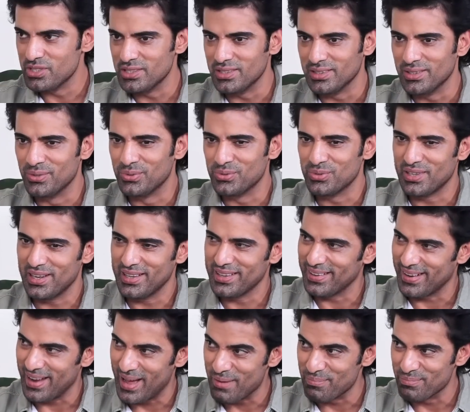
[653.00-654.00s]
ji, who's
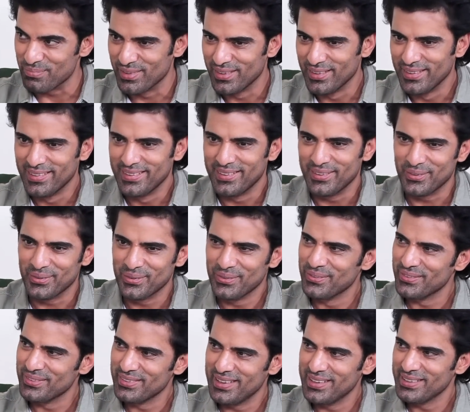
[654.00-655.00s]
like Ram, you know,
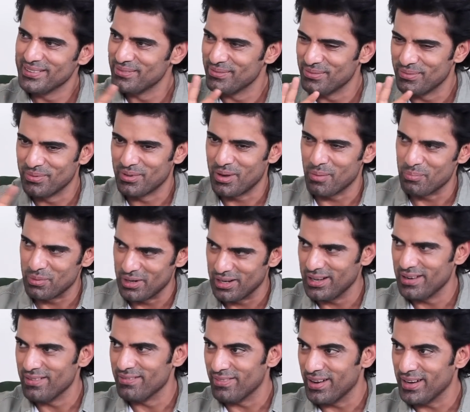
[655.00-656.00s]
who's like
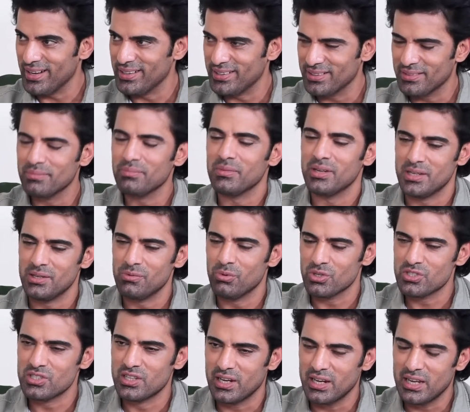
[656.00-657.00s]
completely white. He
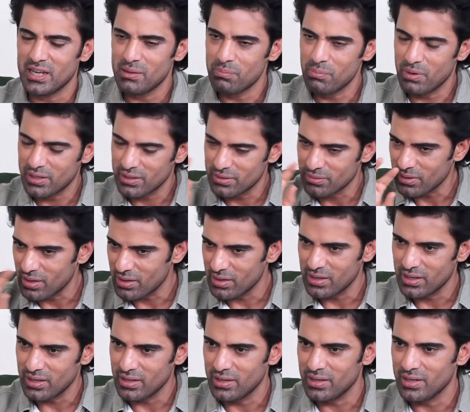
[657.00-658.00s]
was grey, but
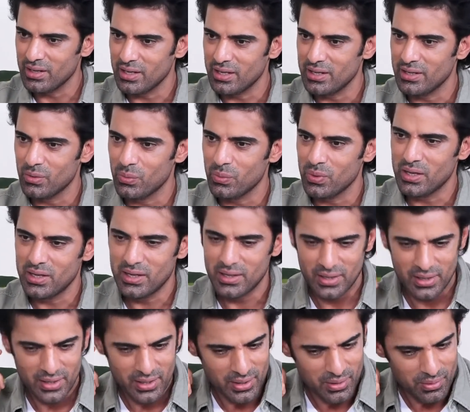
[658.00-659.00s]
in a way
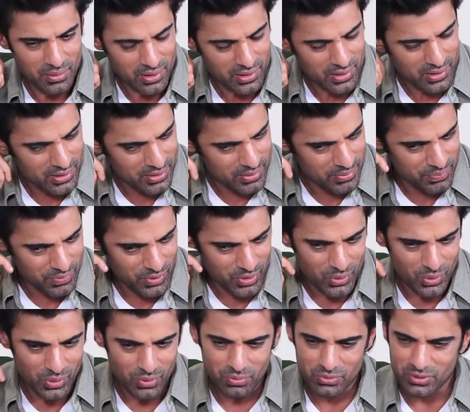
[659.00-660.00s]

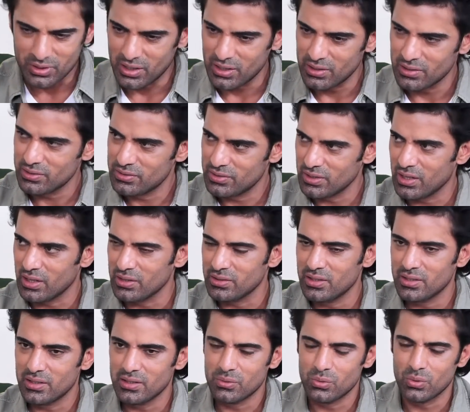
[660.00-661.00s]
you know,
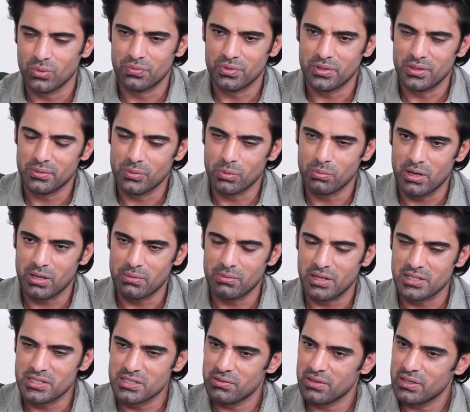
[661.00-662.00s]
Sikandar in Kulfi Kumar
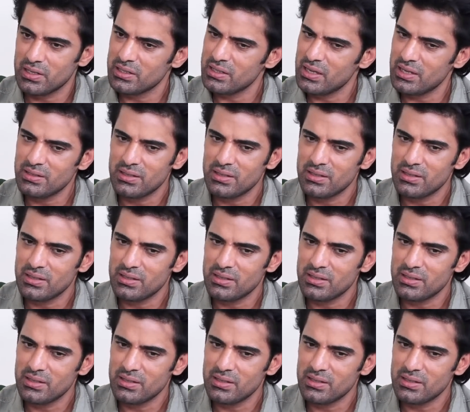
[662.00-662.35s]
Bajewala,